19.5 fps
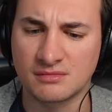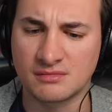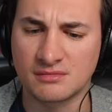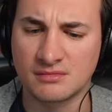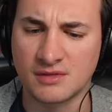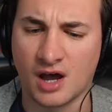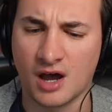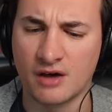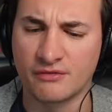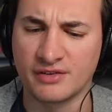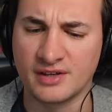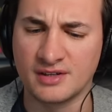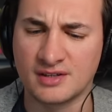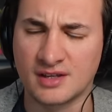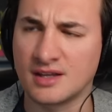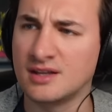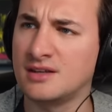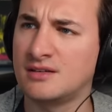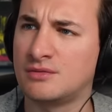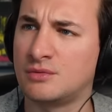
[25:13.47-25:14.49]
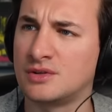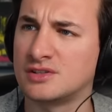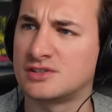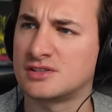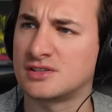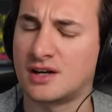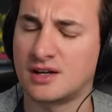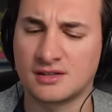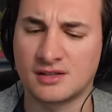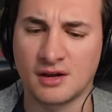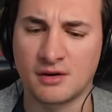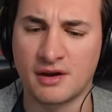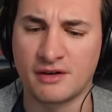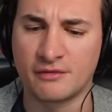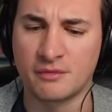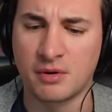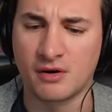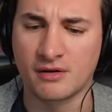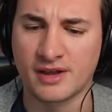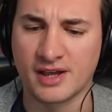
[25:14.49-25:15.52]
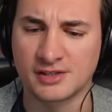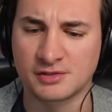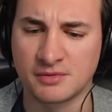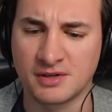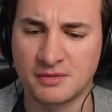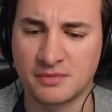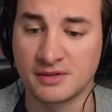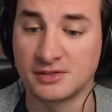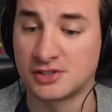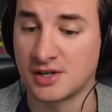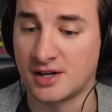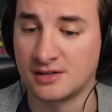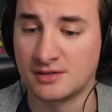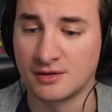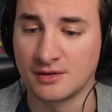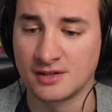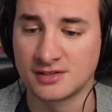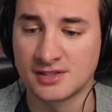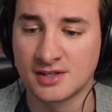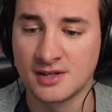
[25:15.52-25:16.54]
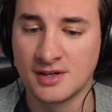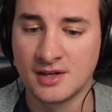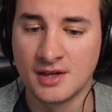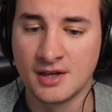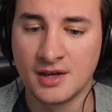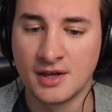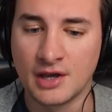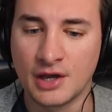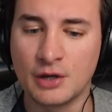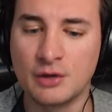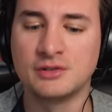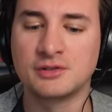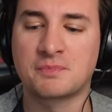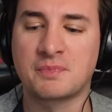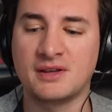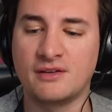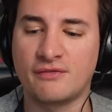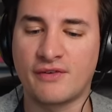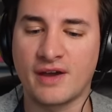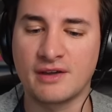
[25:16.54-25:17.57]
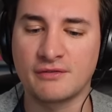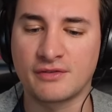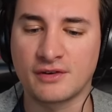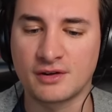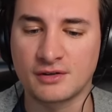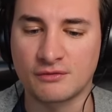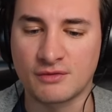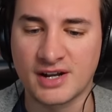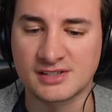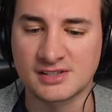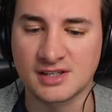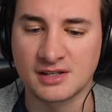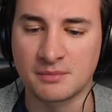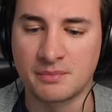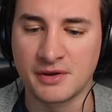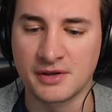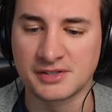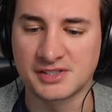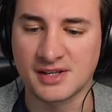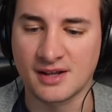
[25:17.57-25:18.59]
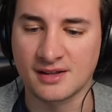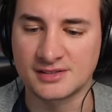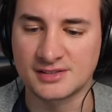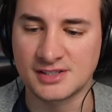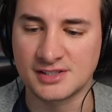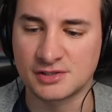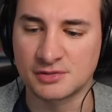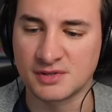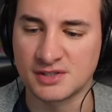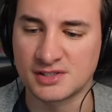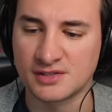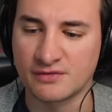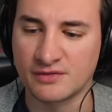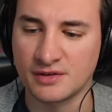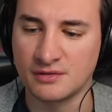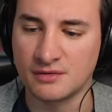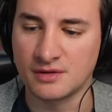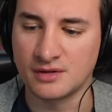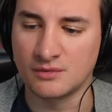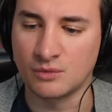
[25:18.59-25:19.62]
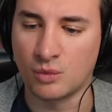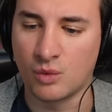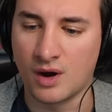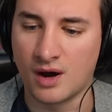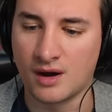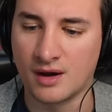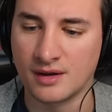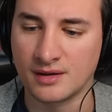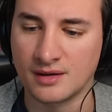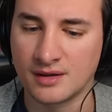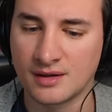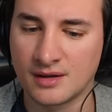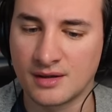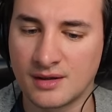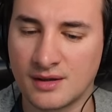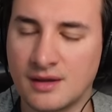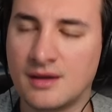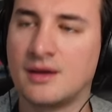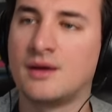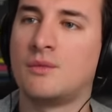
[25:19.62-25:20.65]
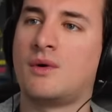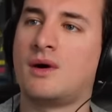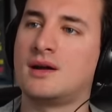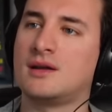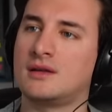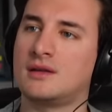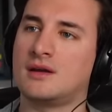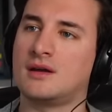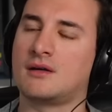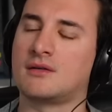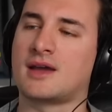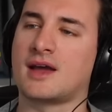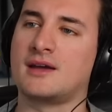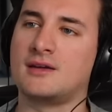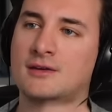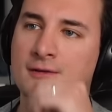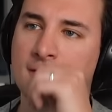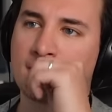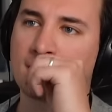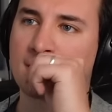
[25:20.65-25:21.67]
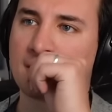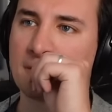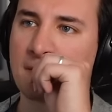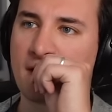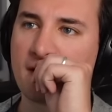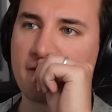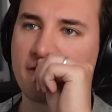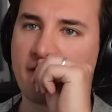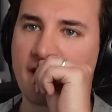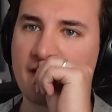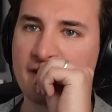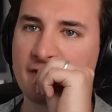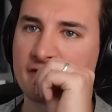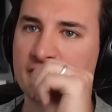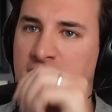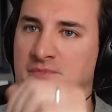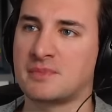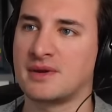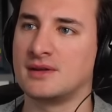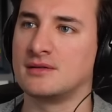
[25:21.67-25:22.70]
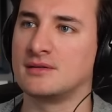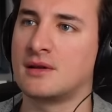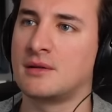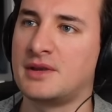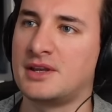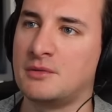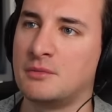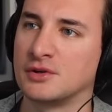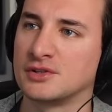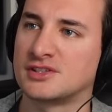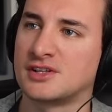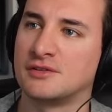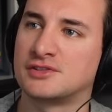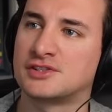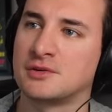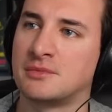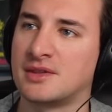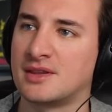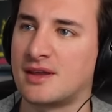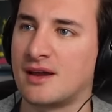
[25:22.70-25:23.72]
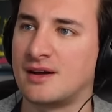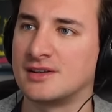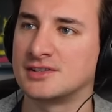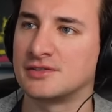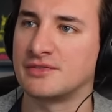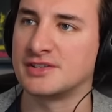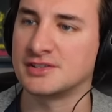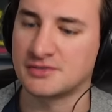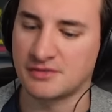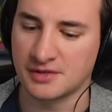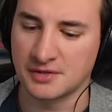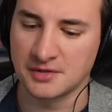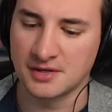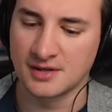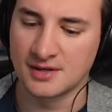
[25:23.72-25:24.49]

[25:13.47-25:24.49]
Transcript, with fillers: RVD, which I don't have a podcast with, and Shane Douglas, who has been your favourite wrestling personality to interview and why? Why? Okay, who do you think my favourite's been? I mean, you must know some of the guys I've interviewed.